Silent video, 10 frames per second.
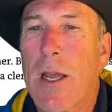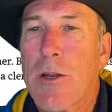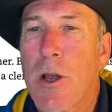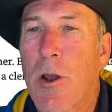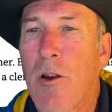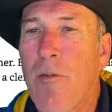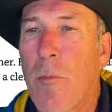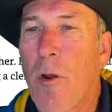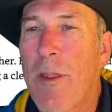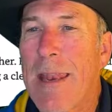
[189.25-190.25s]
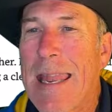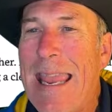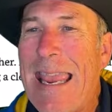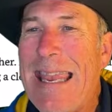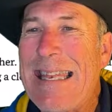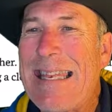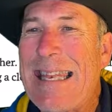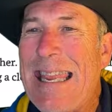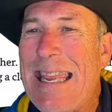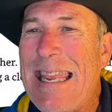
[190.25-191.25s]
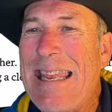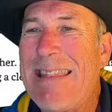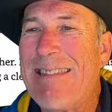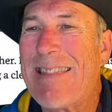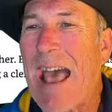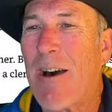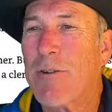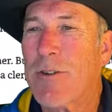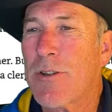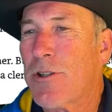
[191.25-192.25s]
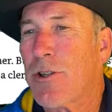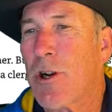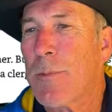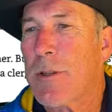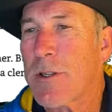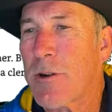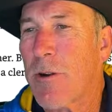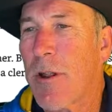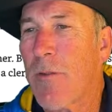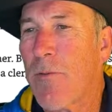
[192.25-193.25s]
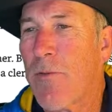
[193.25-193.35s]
a total of more than 18,000 sermons during